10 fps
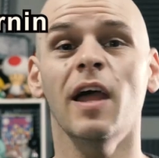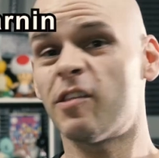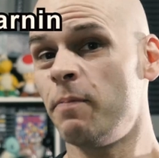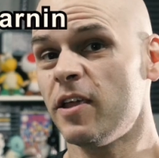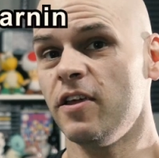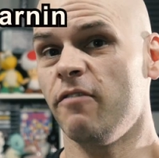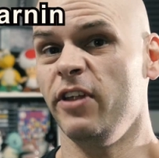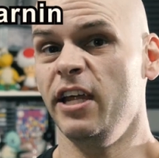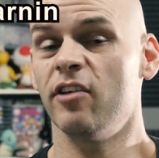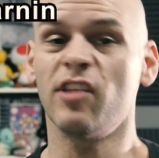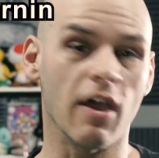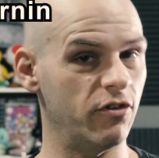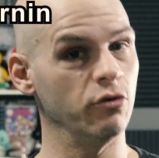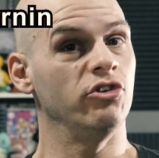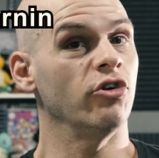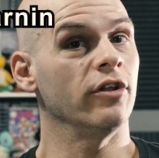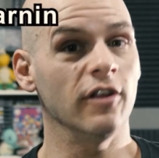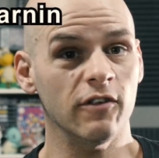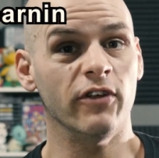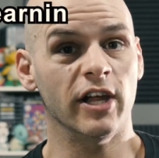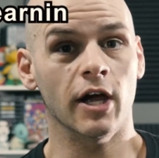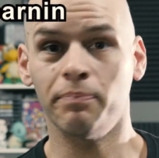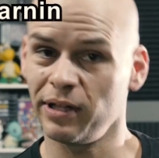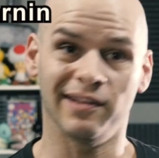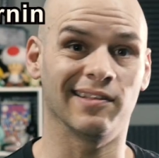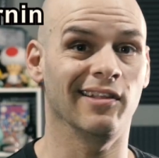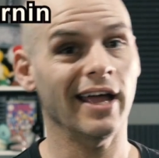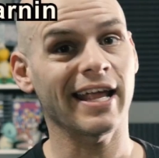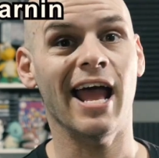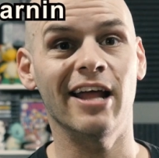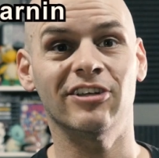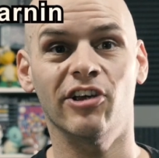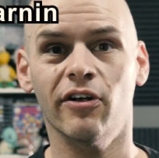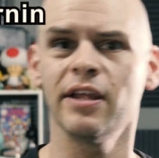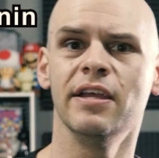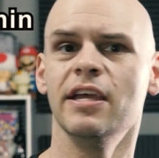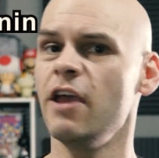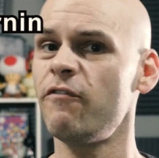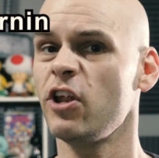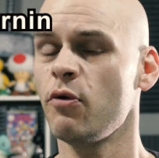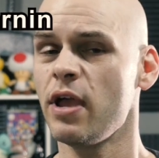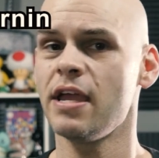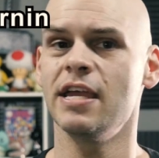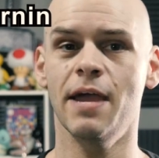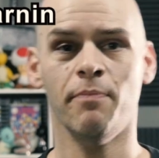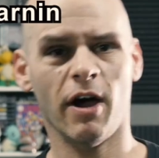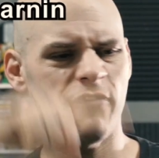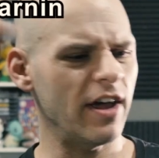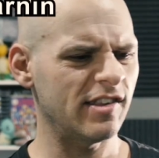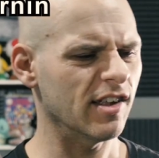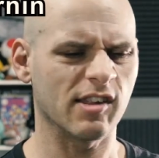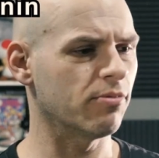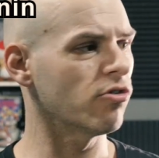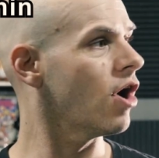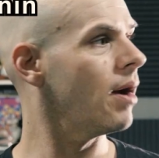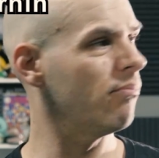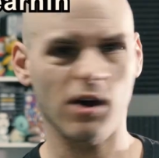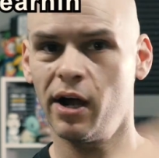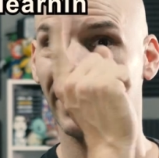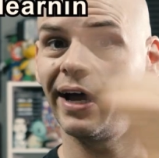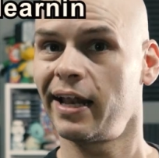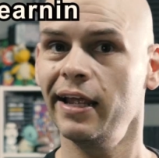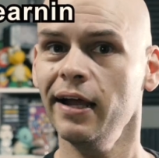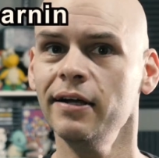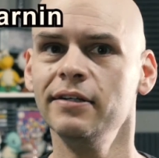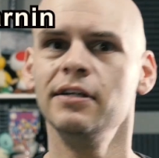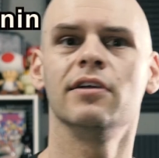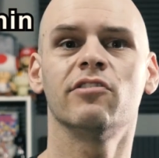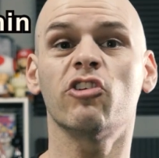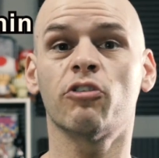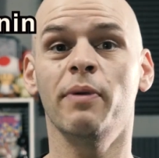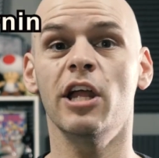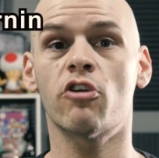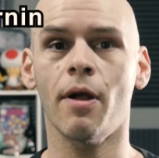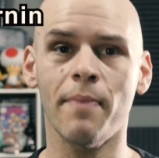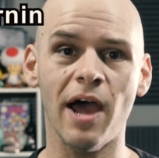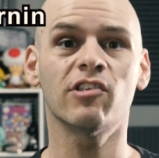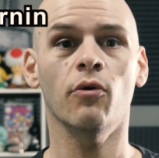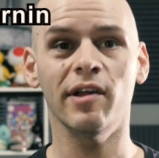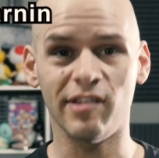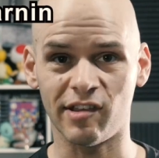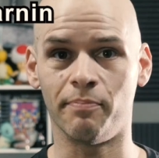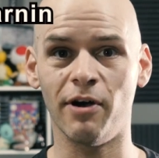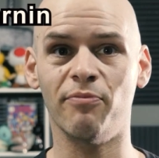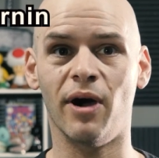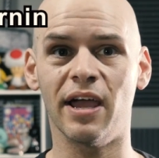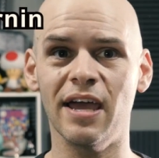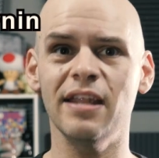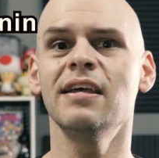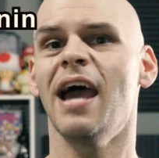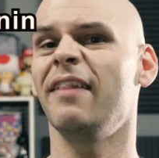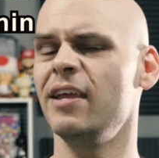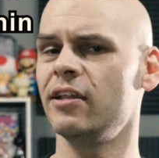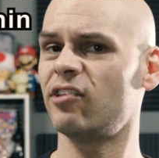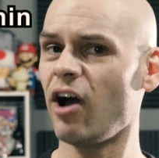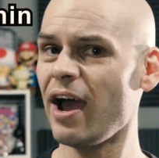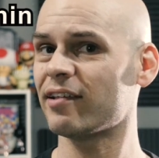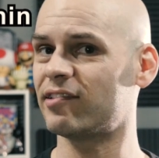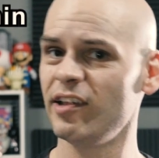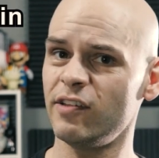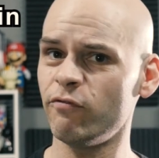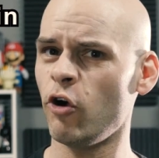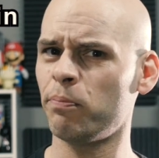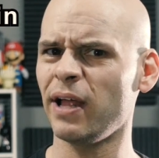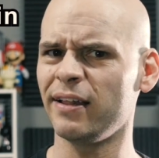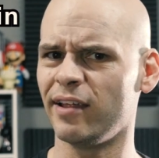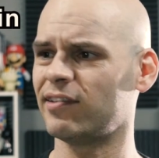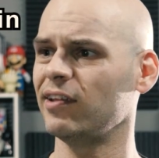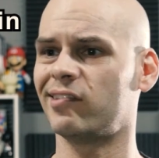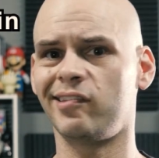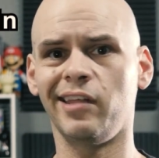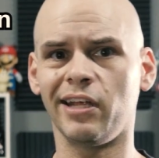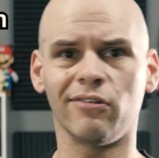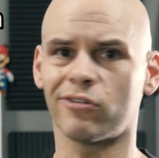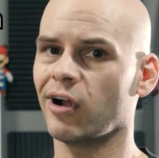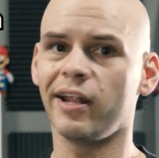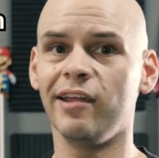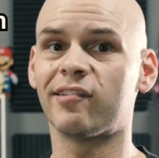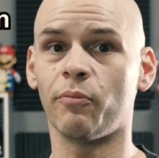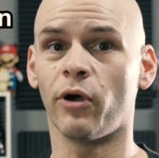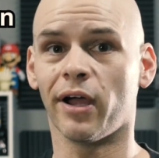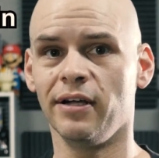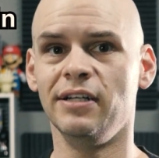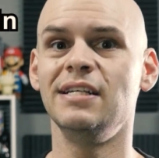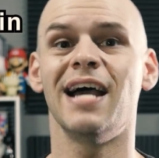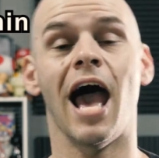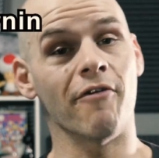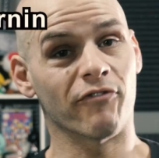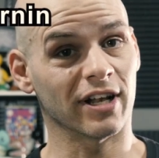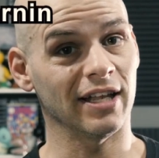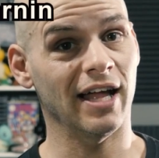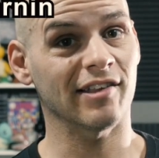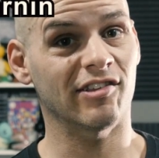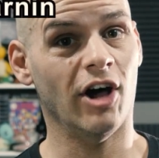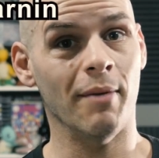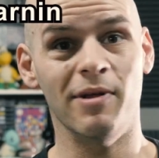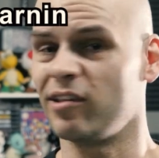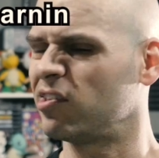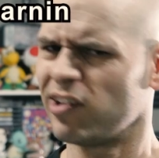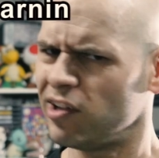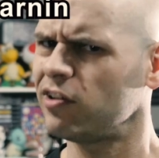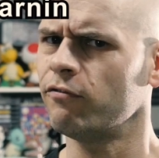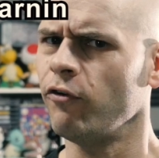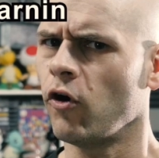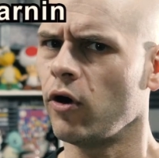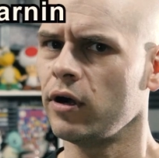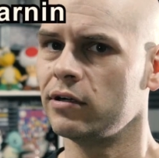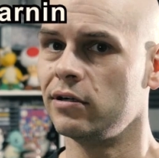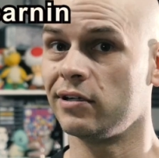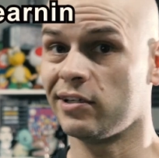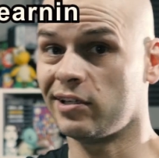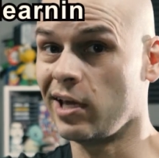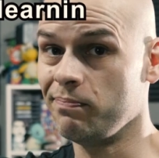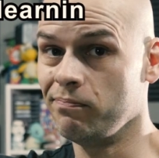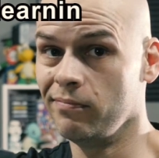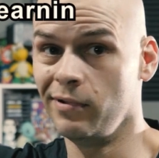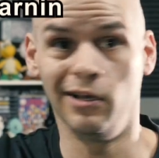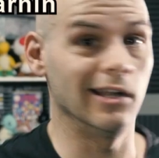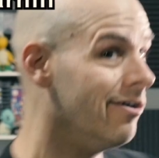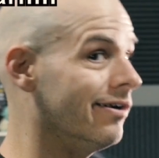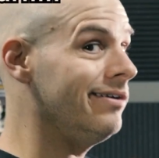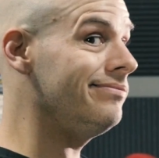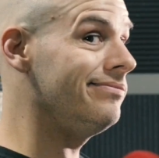And speaking of videos, if you enjoyed this video, please like and share it. If you're new here, hit my face to subscribe right here. Social media crap, as always, is above my head, and the entire Season 4 playlist is sitting right here somewhere. And for the last time in Season 4, keep learning!